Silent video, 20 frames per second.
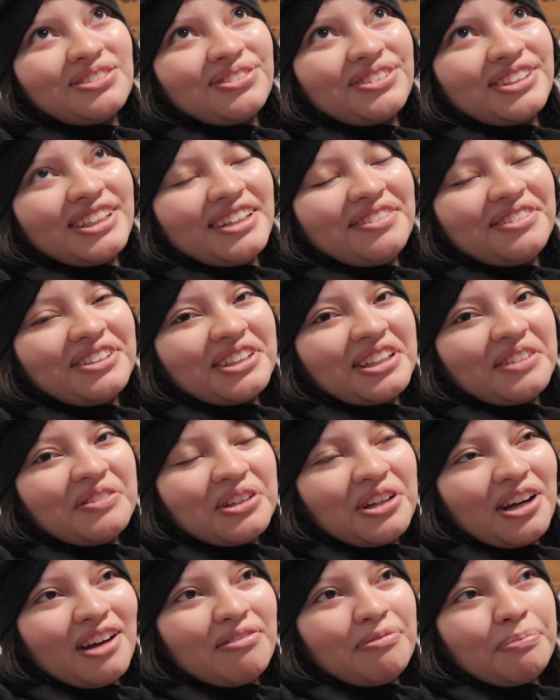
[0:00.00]
for if you're
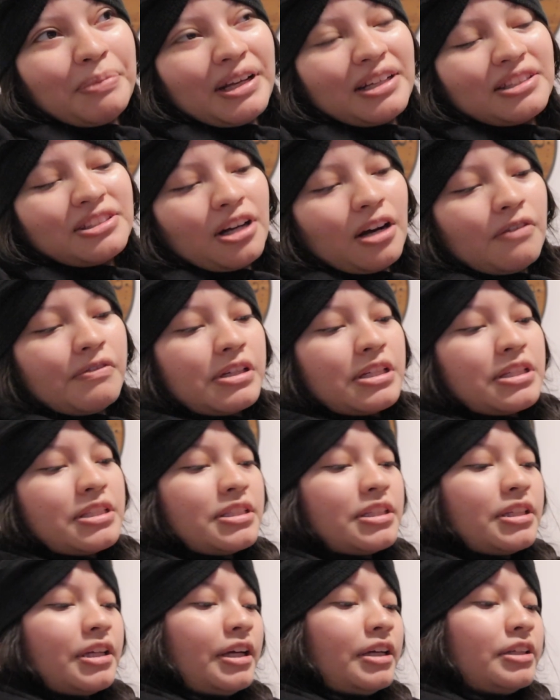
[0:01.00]
living off base,
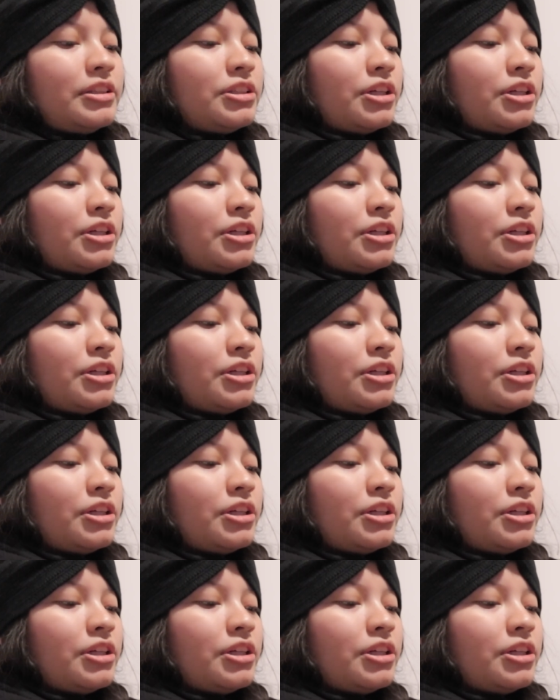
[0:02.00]
obviously.